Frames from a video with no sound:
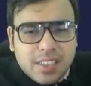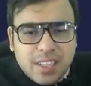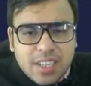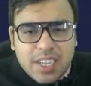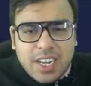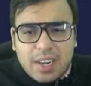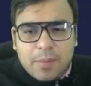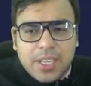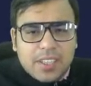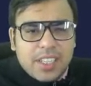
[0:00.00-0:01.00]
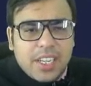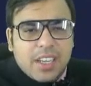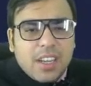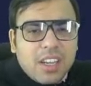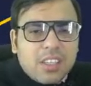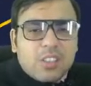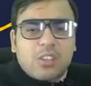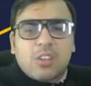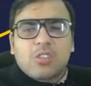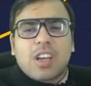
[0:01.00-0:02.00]
in army. Theek hai. So
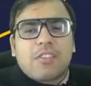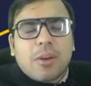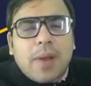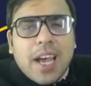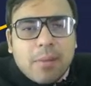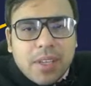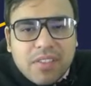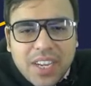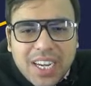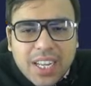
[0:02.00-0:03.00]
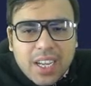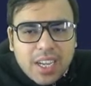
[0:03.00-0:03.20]
those who are from army field,